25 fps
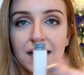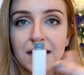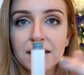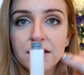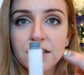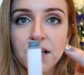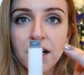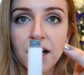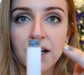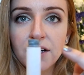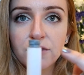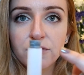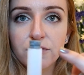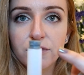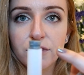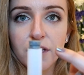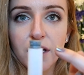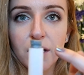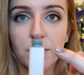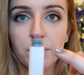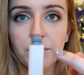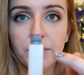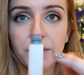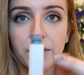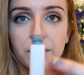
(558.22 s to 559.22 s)
It's kind of
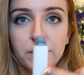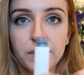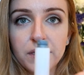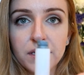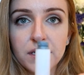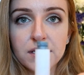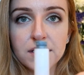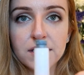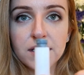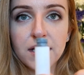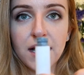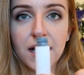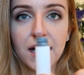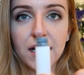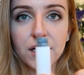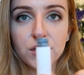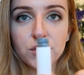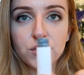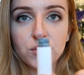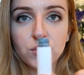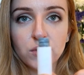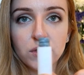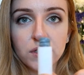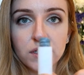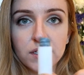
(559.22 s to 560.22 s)
lumpy because the
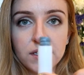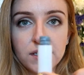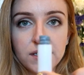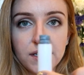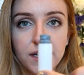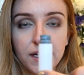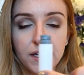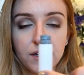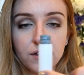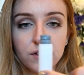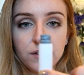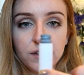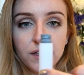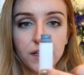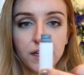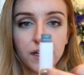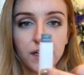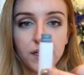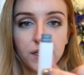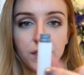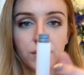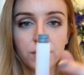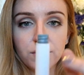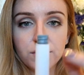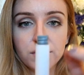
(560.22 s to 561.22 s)
actual container that
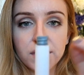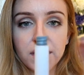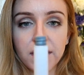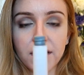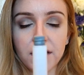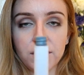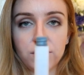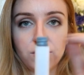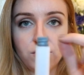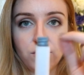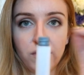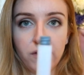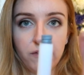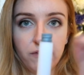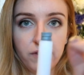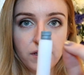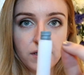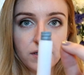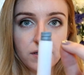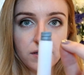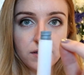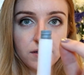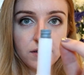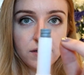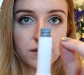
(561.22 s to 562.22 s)
I used has
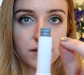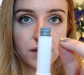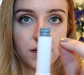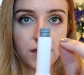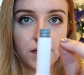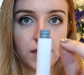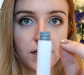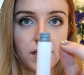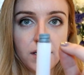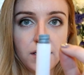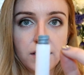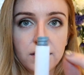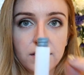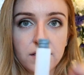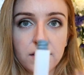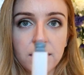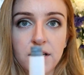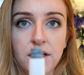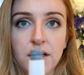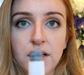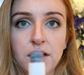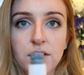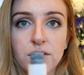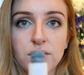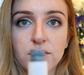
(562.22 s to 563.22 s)
rivets in it.
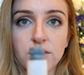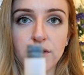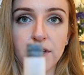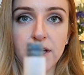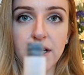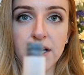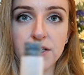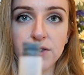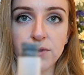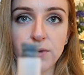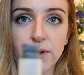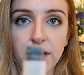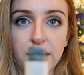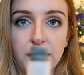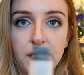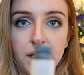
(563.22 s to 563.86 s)
So that's